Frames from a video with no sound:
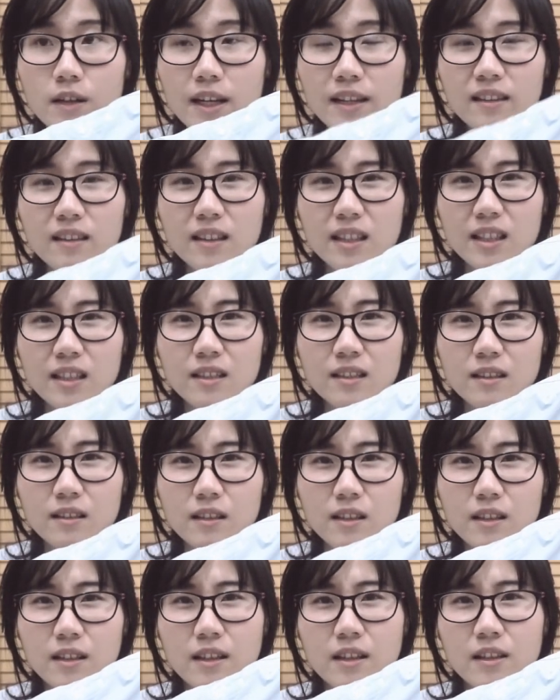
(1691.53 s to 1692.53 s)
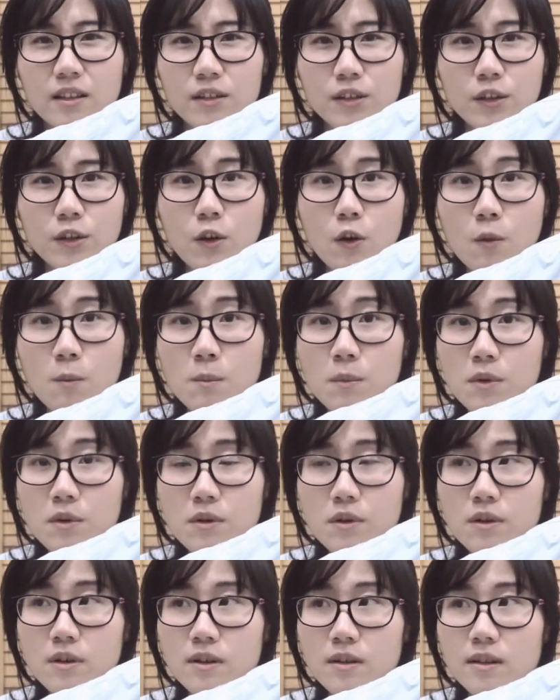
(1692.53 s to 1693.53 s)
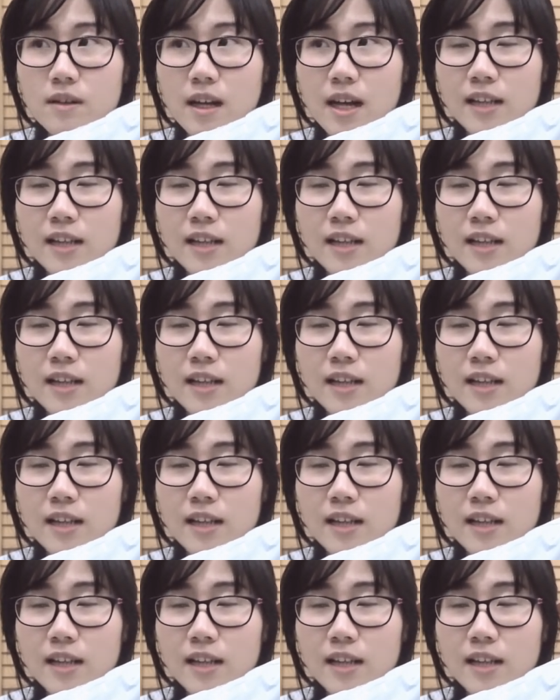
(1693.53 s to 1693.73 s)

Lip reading: I think a year or more.